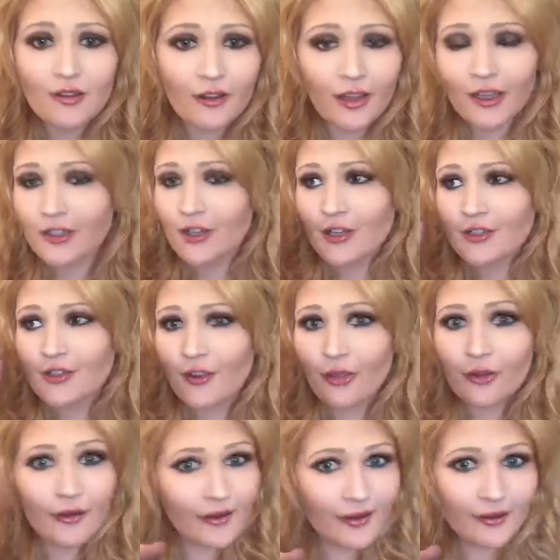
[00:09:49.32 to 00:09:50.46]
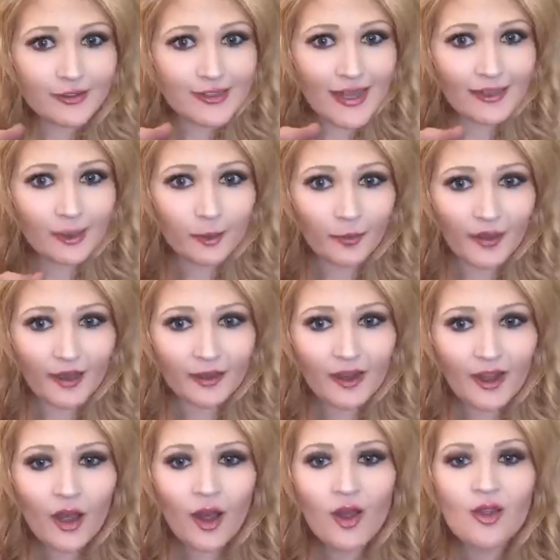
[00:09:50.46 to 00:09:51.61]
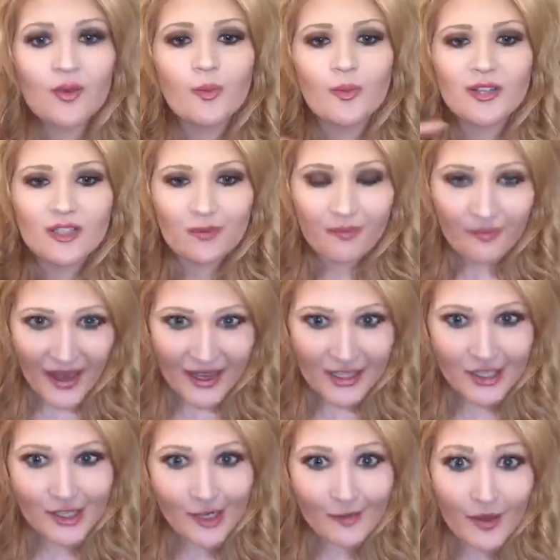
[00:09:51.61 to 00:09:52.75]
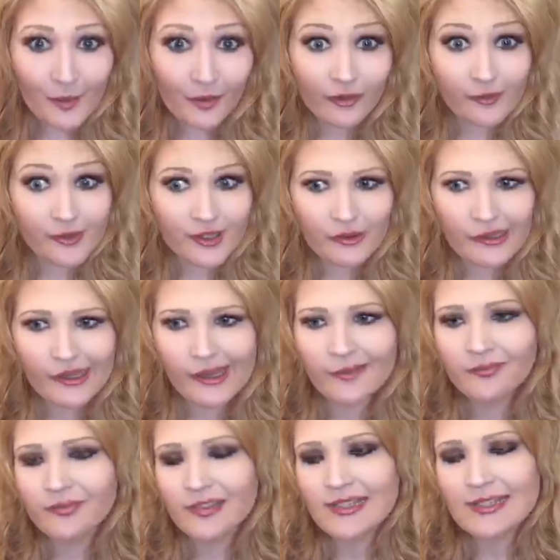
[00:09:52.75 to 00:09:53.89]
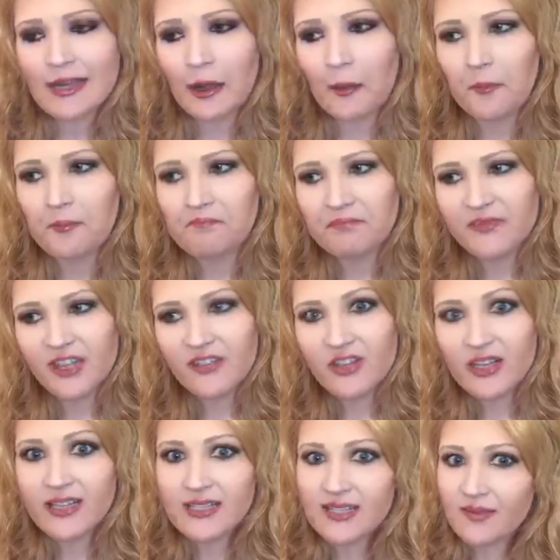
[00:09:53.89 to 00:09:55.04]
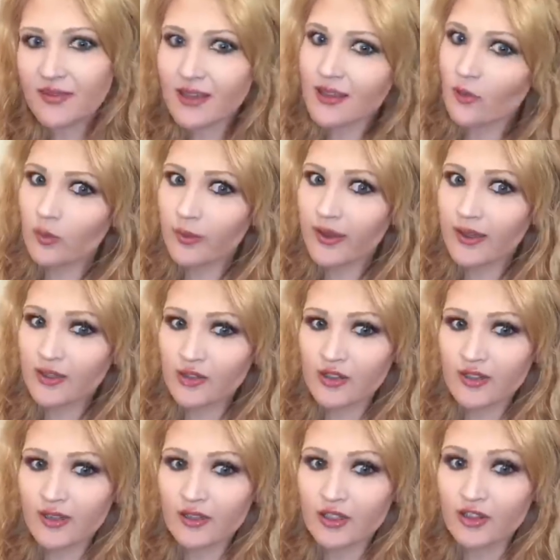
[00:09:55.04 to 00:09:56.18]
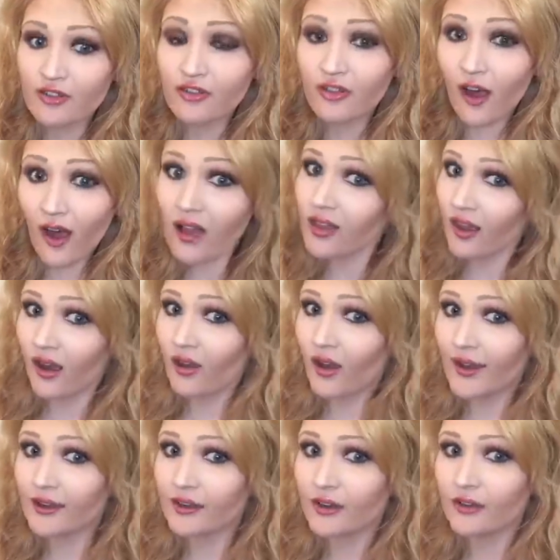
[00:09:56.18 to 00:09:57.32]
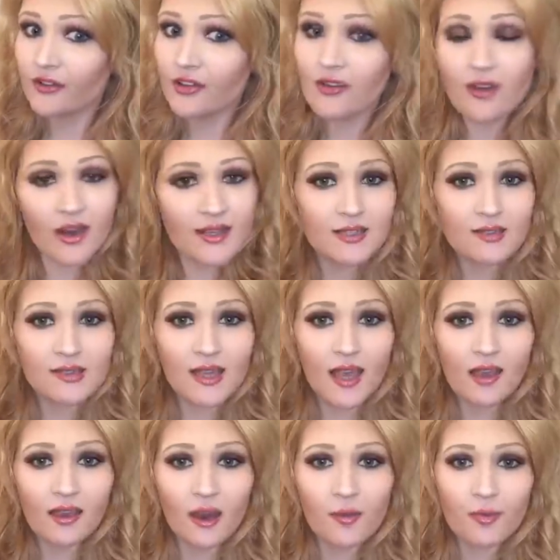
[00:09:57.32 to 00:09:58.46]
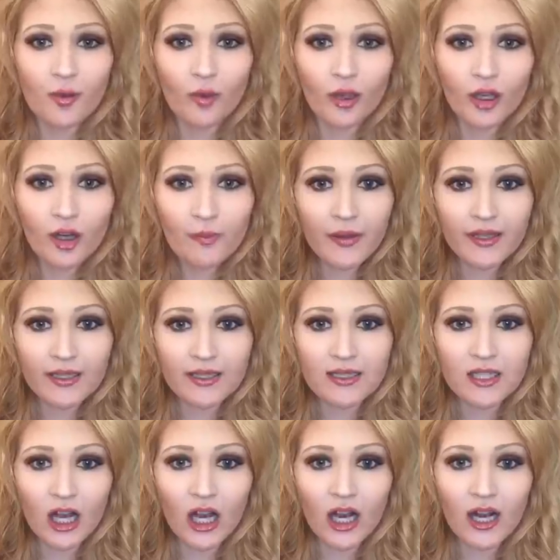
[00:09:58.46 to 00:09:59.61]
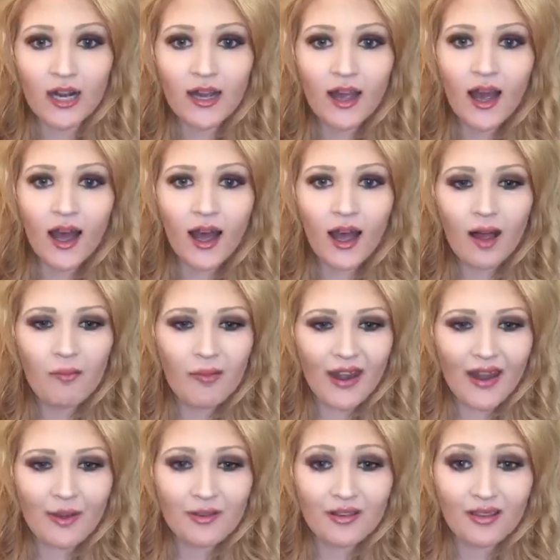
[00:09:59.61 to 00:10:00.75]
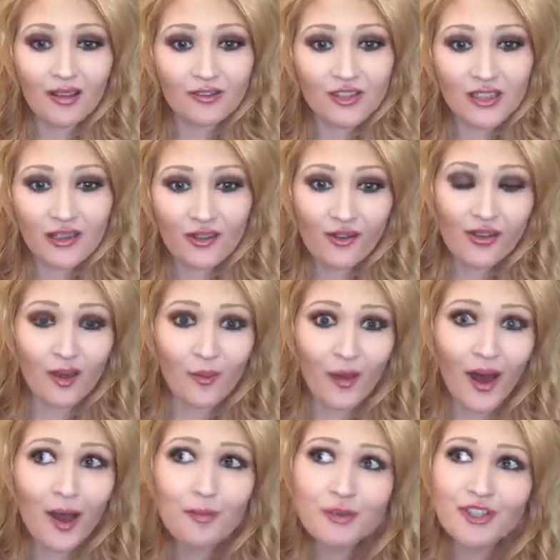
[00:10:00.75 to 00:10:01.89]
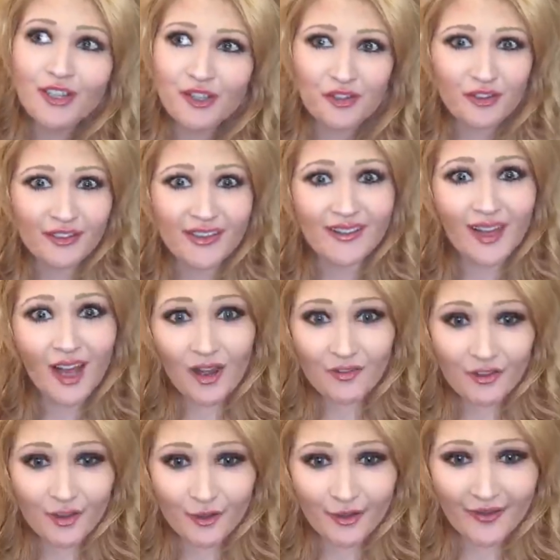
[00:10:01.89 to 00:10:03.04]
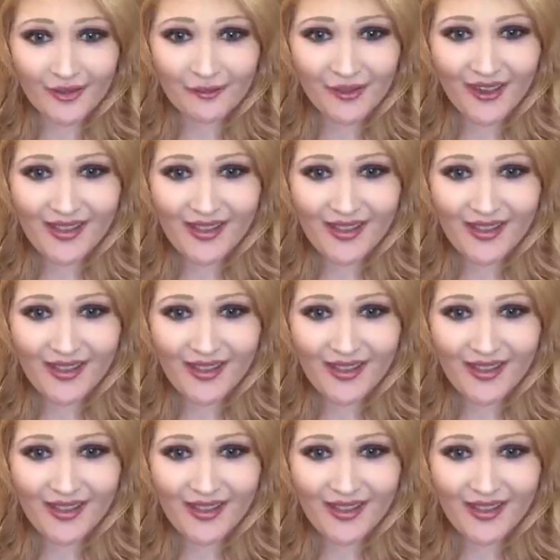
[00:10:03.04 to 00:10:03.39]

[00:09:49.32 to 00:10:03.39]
can't just throw it in the recycling bin, which may deter people from doing it. So definitely something that will be interesting to follow. I don't know if you guys use K-cups and what your opinions are, but I would love to hear them. I particularly love the Cruach because